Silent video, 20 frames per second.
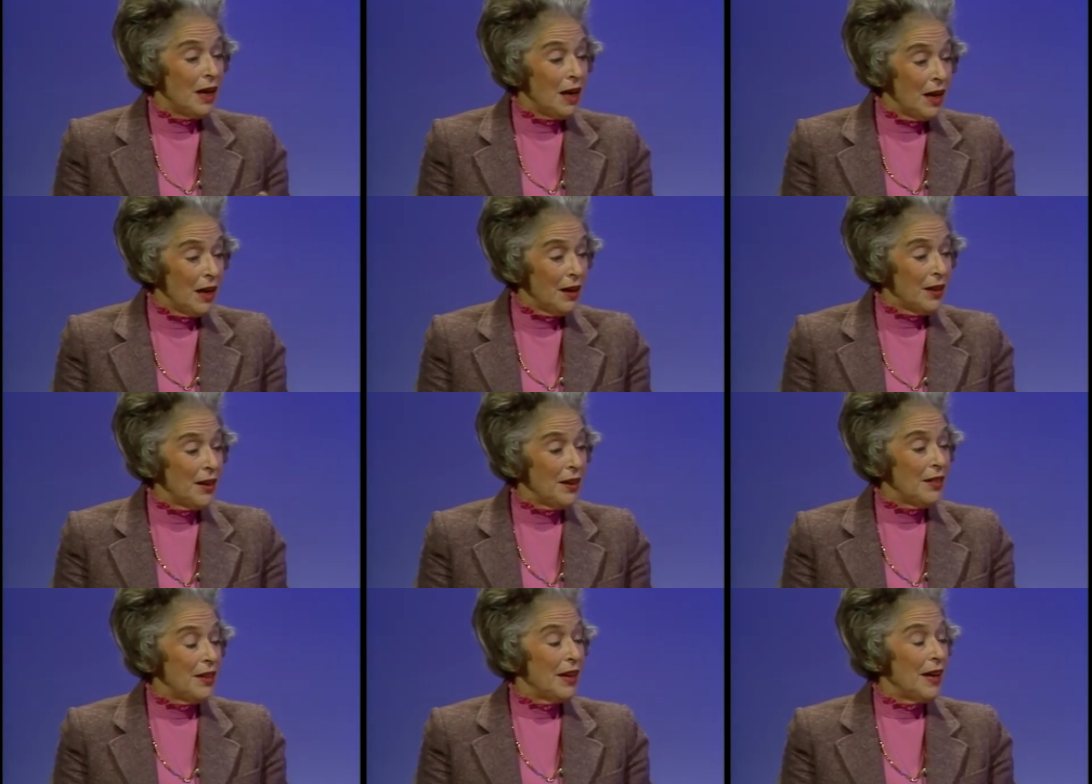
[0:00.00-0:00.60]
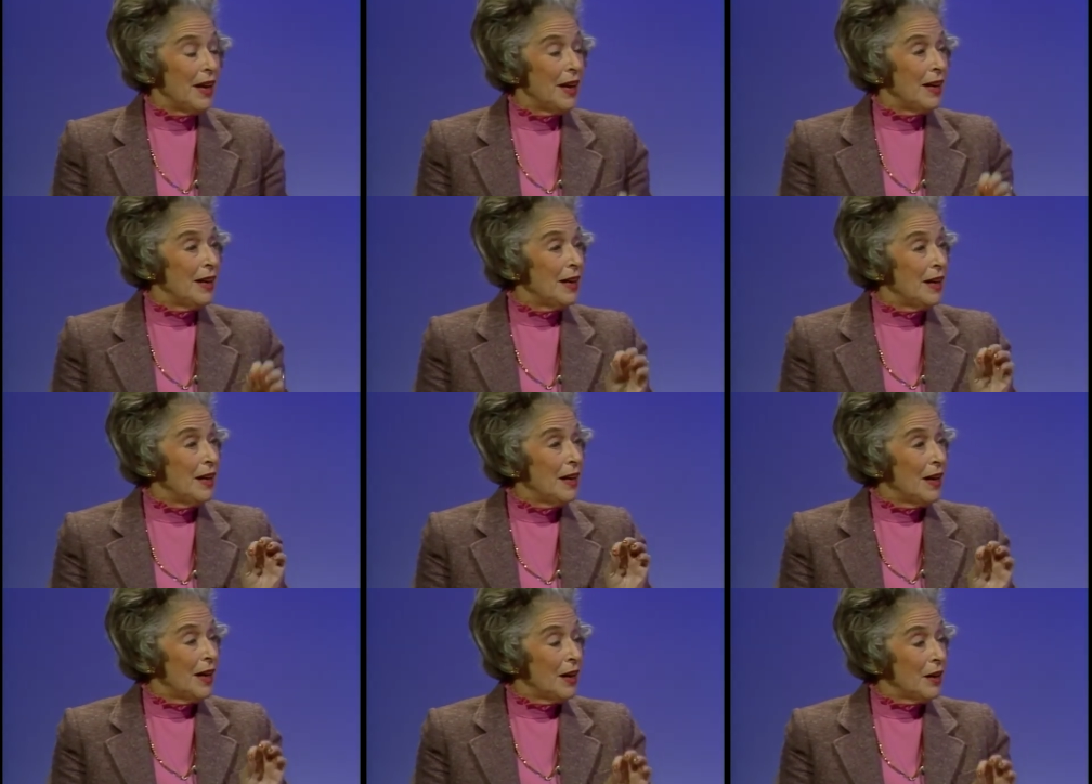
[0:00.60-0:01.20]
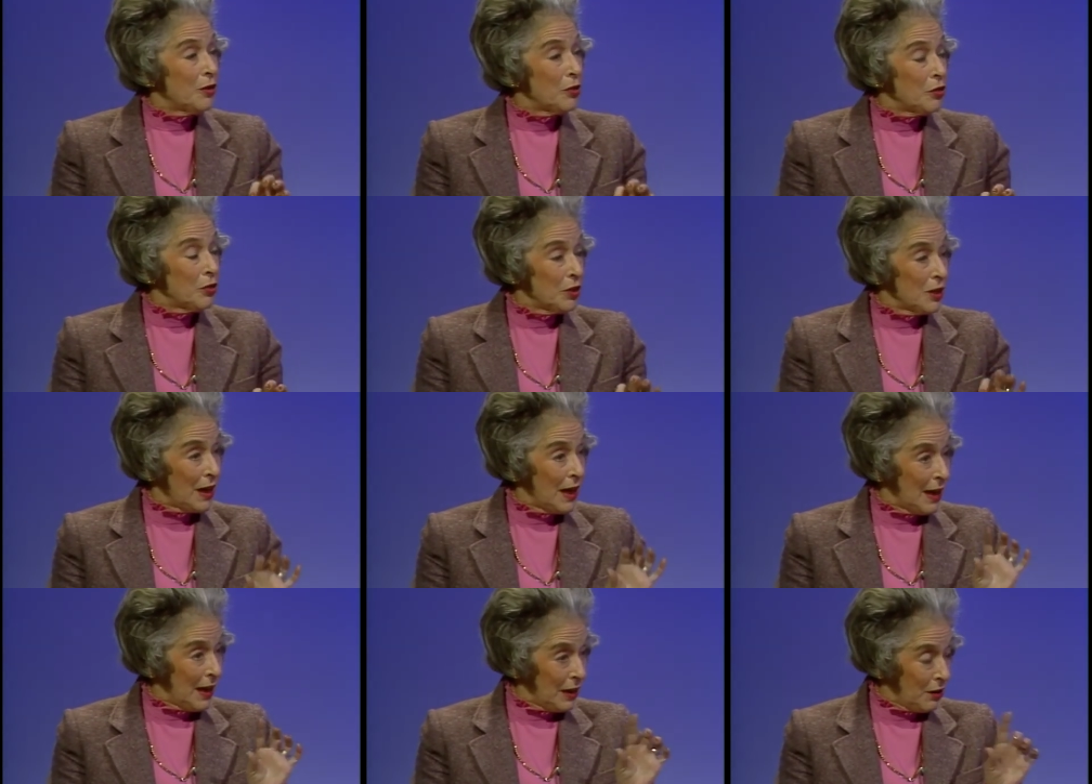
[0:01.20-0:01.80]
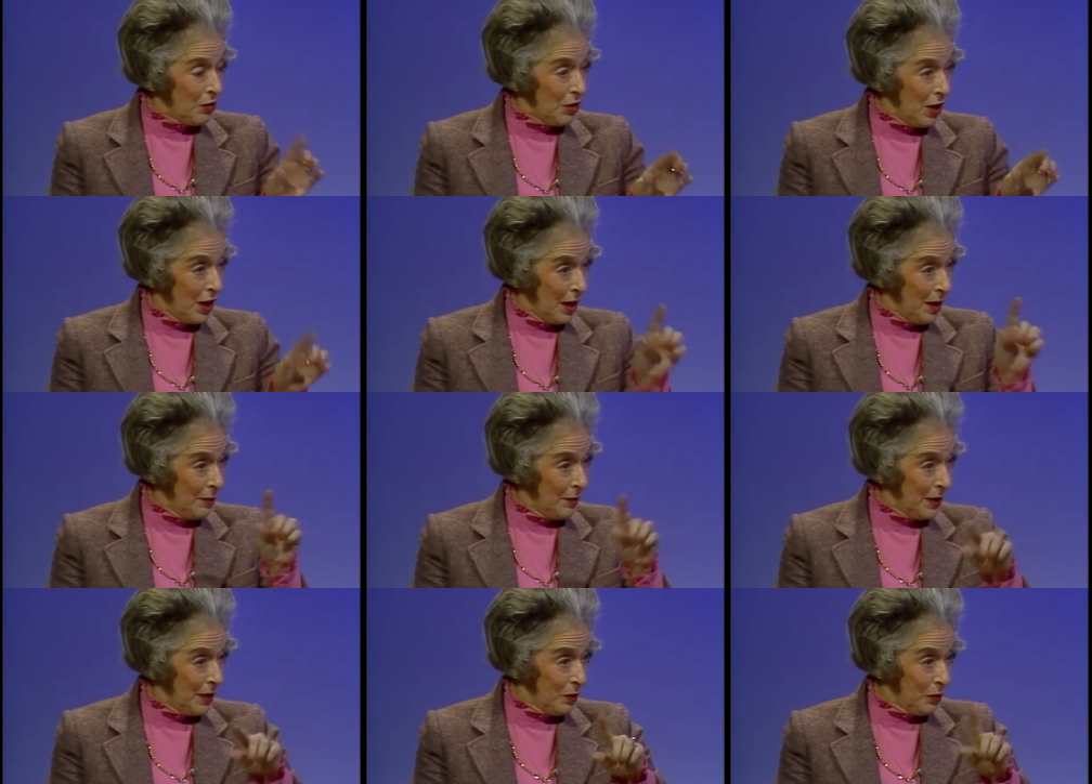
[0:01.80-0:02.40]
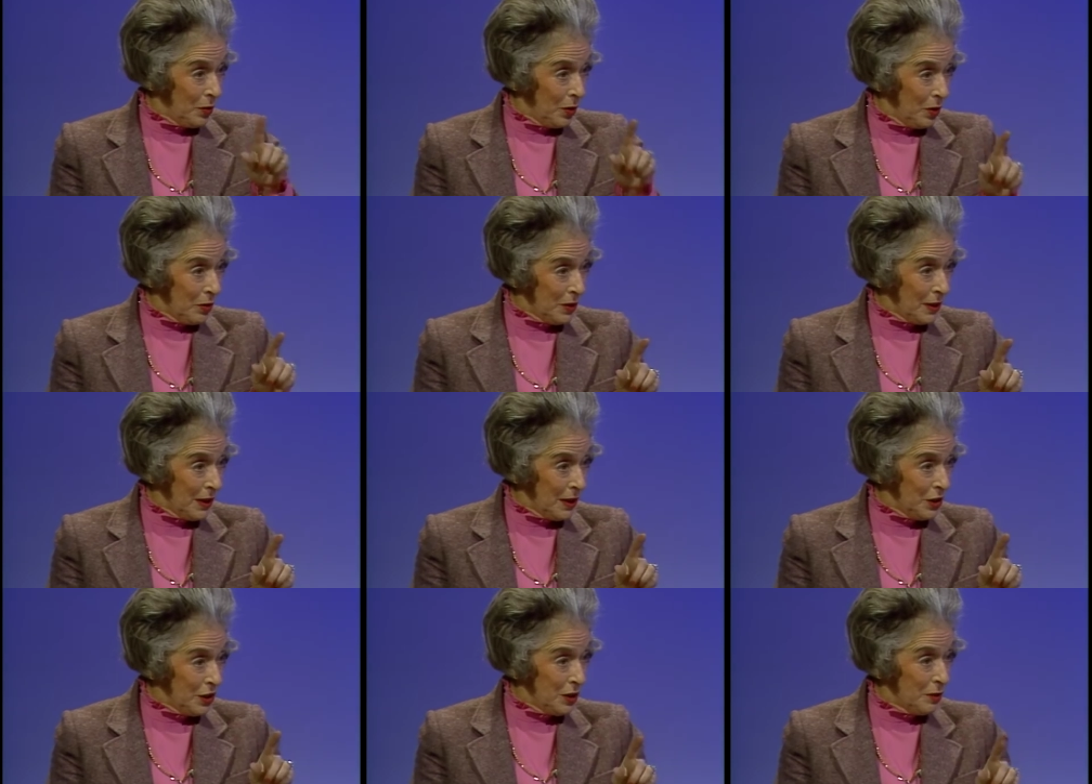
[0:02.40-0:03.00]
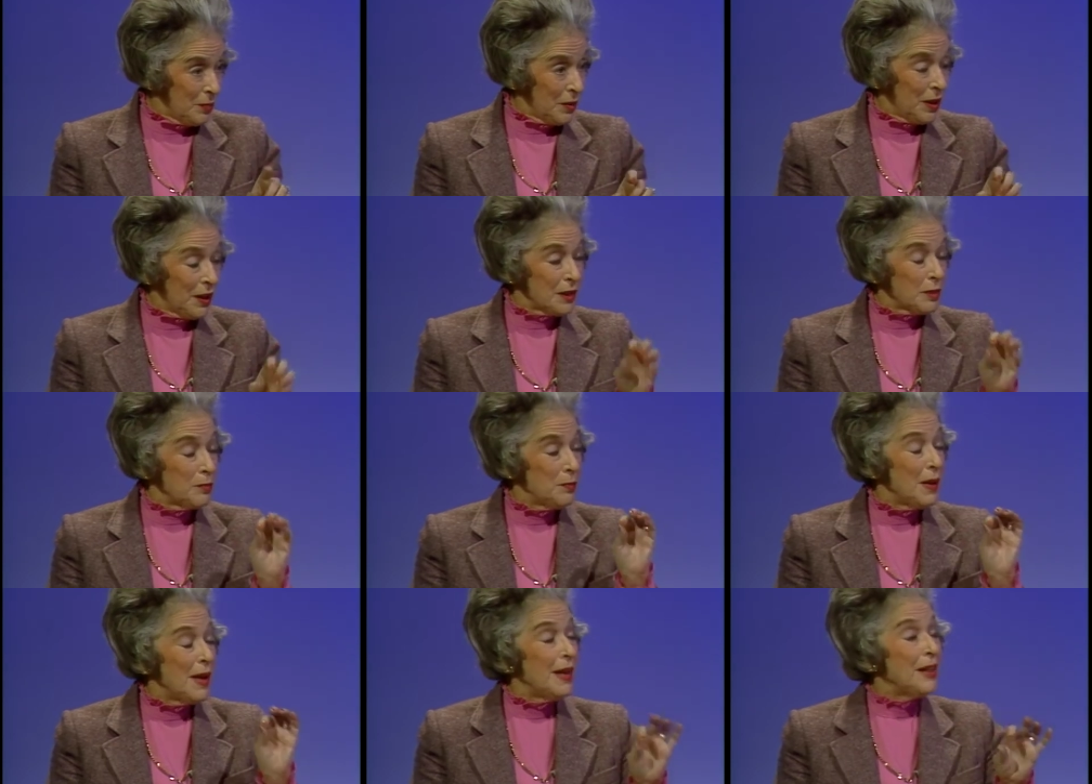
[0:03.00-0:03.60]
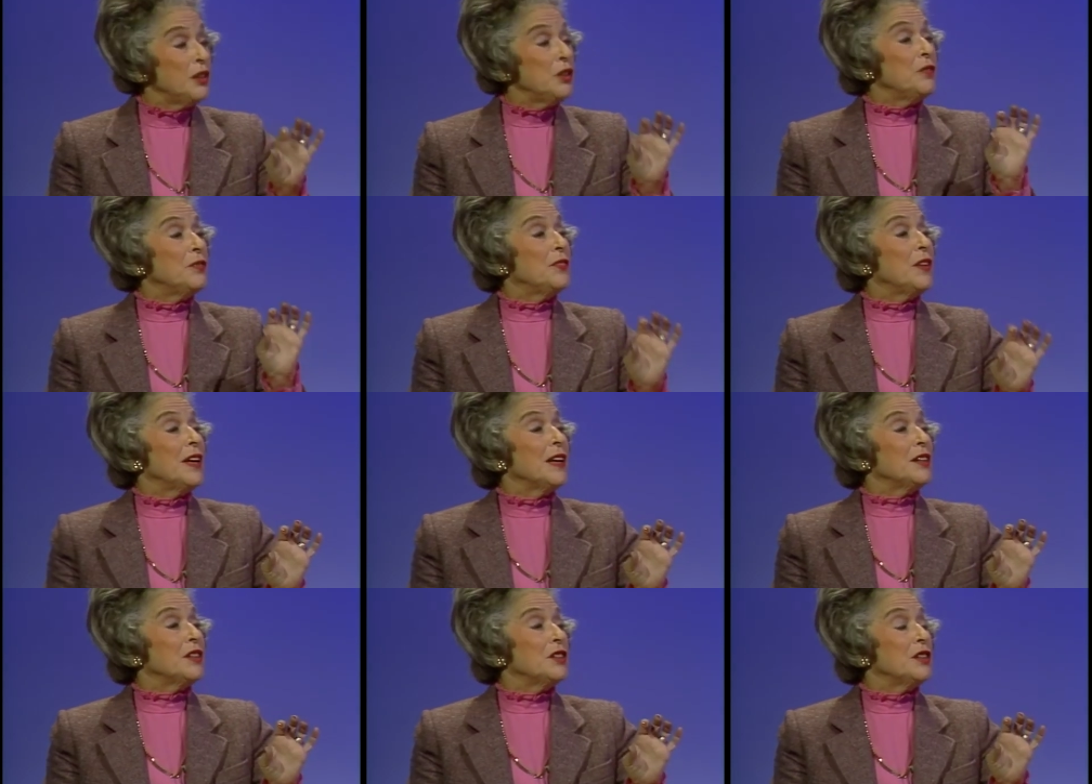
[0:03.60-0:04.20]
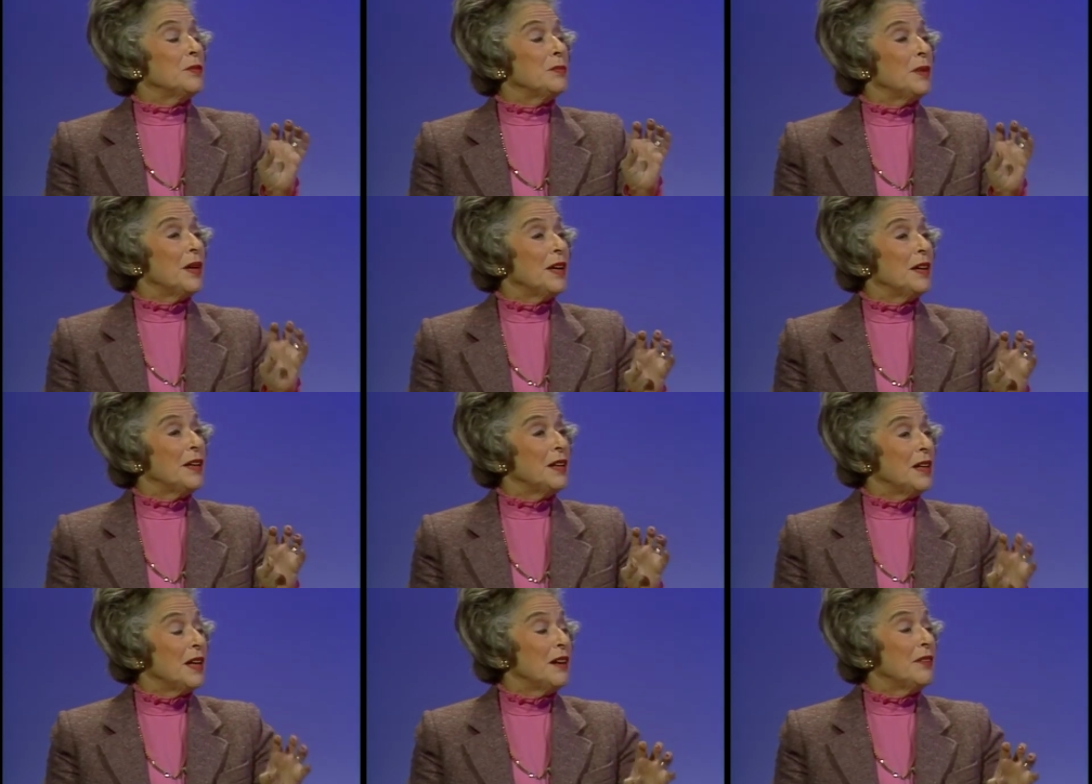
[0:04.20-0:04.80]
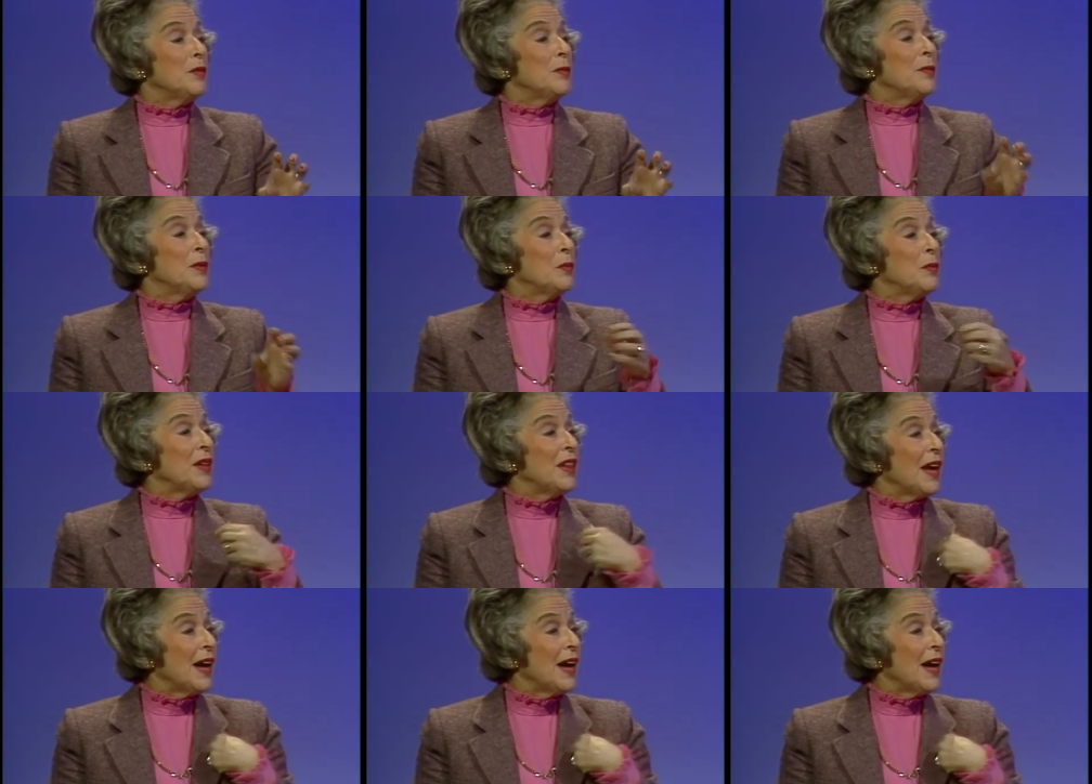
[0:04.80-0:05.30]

other than a cr crime in quotation marks no, manufactured by the government with